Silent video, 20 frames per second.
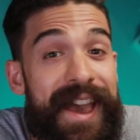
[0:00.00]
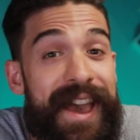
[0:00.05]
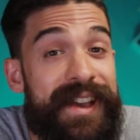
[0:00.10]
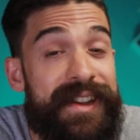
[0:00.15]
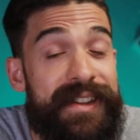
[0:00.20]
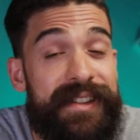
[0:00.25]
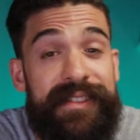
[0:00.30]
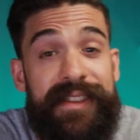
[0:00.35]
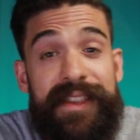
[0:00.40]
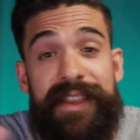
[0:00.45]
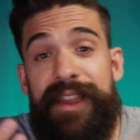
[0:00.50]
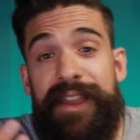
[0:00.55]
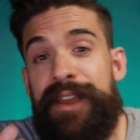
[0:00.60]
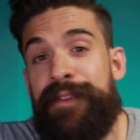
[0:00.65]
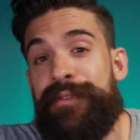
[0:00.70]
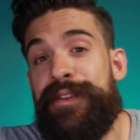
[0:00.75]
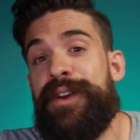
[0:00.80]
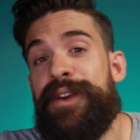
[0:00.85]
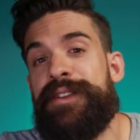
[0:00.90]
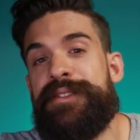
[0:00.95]
And
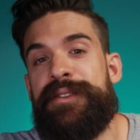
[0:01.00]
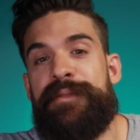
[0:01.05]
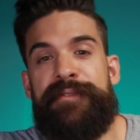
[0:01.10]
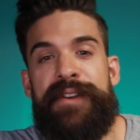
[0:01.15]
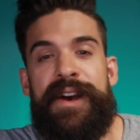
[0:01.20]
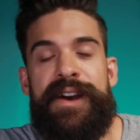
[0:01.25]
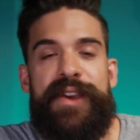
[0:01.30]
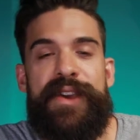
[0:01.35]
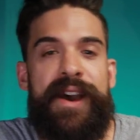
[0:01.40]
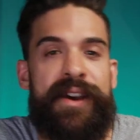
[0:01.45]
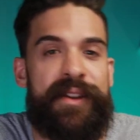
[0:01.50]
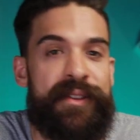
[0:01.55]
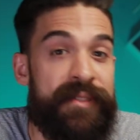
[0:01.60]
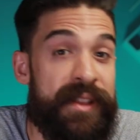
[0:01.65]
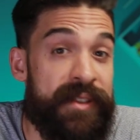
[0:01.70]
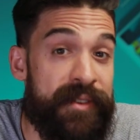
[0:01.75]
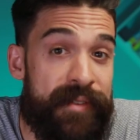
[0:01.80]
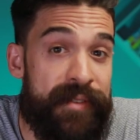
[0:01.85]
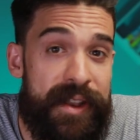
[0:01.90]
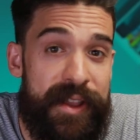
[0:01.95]
if you got some value out of
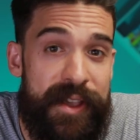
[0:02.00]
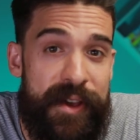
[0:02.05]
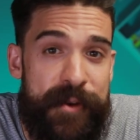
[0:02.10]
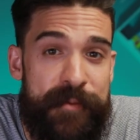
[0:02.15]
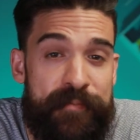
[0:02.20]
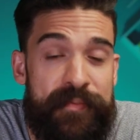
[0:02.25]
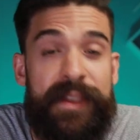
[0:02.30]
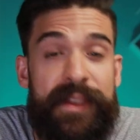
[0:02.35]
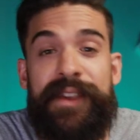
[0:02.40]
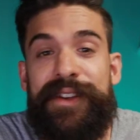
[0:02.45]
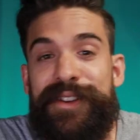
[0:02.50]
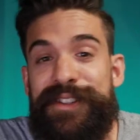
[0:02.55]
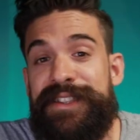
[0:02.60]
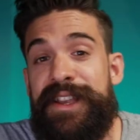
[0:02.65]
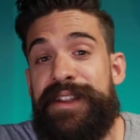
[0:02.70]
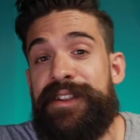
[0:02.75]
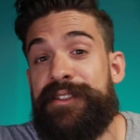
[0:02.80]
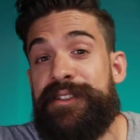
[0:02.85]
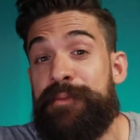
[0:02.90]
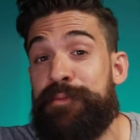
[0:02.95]
this video,
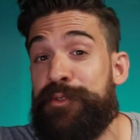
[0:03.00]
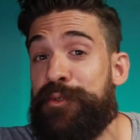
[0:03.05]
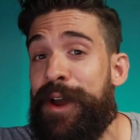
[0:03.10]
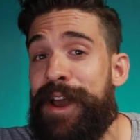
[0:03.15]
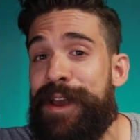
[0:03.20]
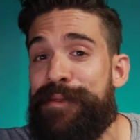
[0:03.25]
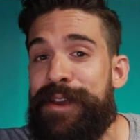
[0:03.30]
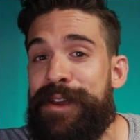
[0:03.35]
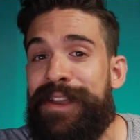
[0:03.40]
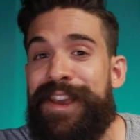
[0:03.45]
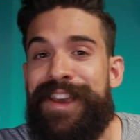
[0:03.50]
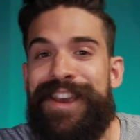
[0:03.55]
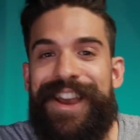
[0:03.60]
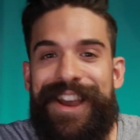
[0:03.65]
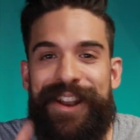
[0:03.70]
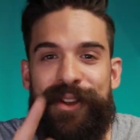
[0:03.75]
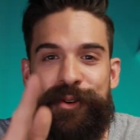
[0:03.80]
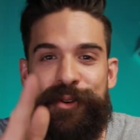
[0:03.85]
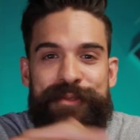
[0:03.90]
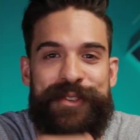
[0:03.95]
consider subscribing
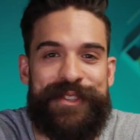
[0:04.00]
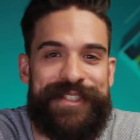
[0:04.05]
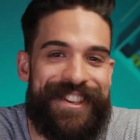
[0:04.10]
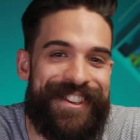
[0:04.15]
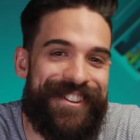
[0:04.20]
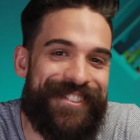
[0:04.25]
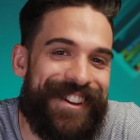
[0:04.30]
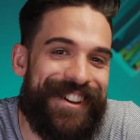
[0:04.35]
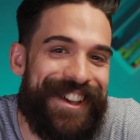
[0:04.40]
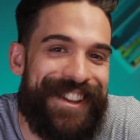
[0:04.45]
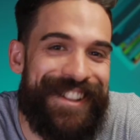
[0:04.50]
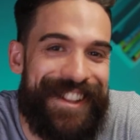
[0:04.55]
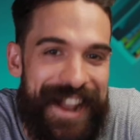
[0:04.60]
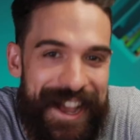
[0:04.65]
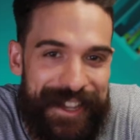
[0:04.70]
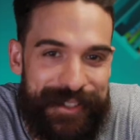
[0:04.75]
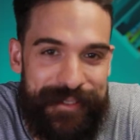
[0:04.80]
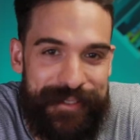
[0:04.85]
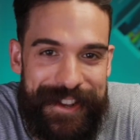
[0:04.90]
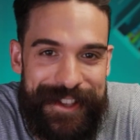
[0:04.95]
and I hope to see you in the next